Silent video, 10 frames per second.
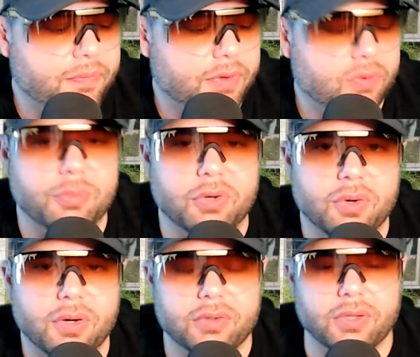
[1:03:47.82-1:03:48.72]

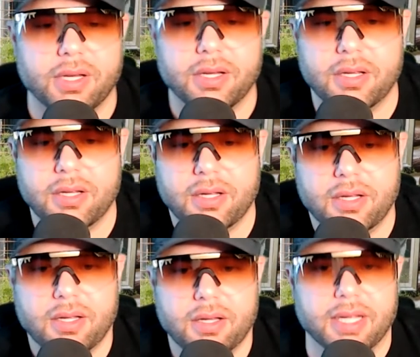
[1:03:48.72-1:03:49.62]
cryptocurrency?
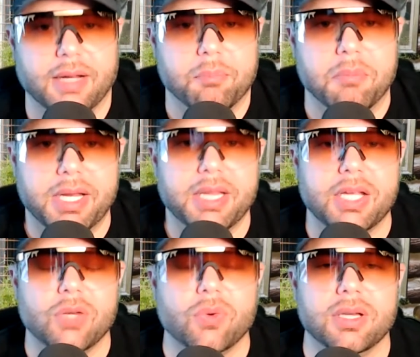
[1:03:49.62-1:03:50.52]
Like money that
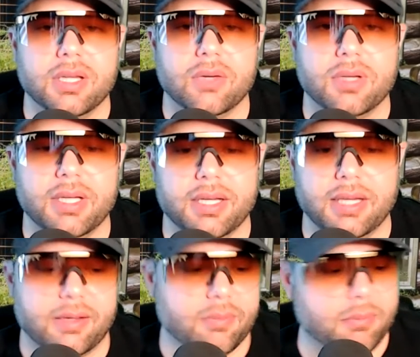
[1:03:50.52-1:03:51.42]
you can literally
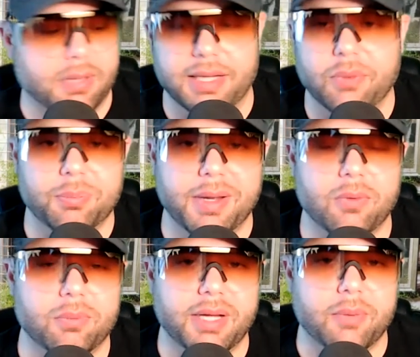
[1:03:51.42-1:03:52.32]
that was my
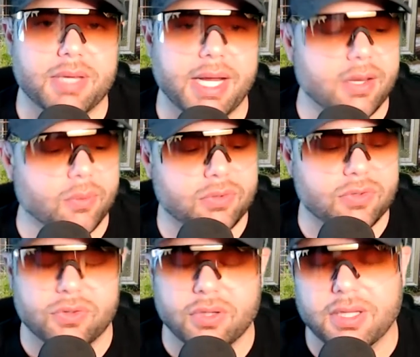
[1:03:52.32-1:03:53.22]
whole plan with ADA, was
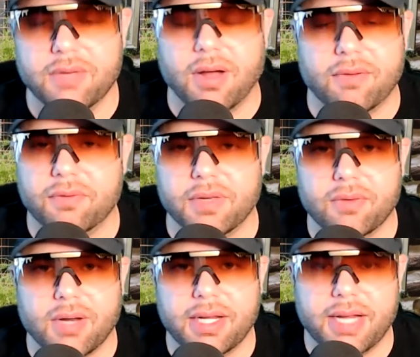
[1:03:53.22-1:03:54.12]
just to live off of it,
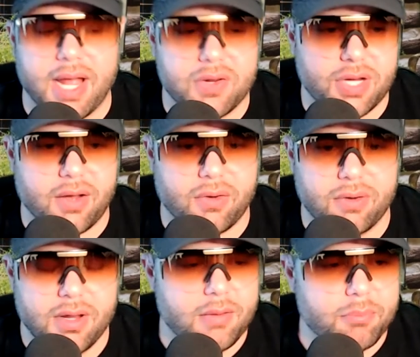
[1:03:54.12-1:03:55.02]
right? Cash out,
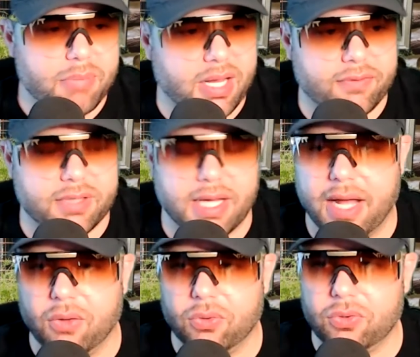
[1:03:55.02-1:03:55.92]
pay off the
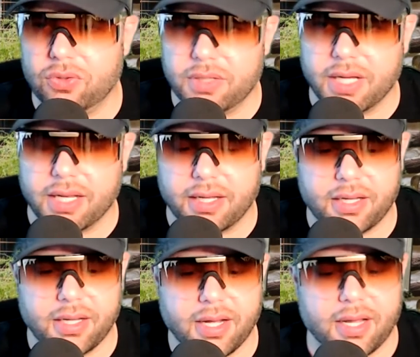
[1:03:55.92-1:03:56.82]
house, yada
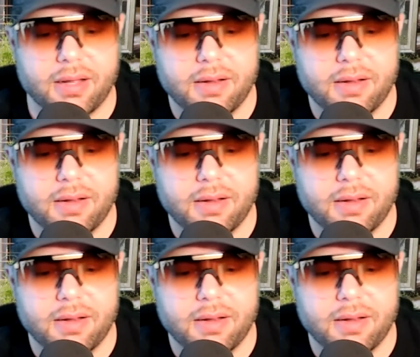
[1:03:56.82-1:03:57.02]
yada yada.